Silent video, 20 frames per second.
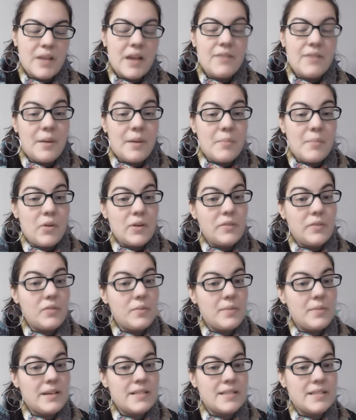If I'm pulling
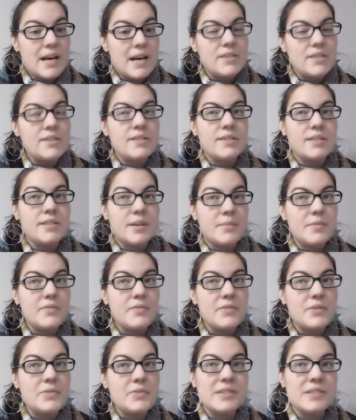from my stash, some
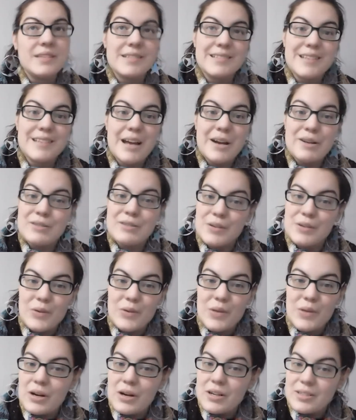of those indie dyers are
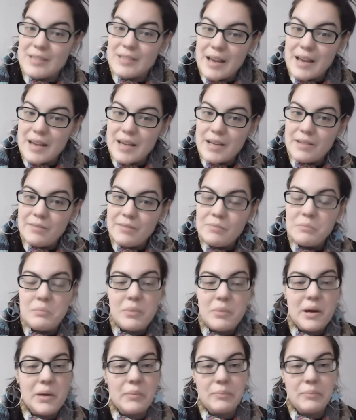no longer dying,
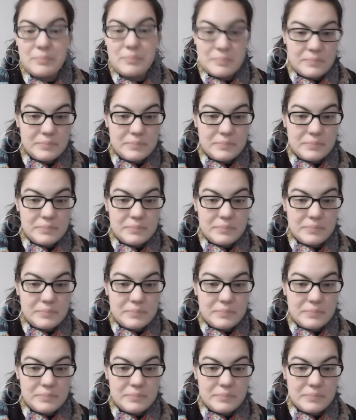but,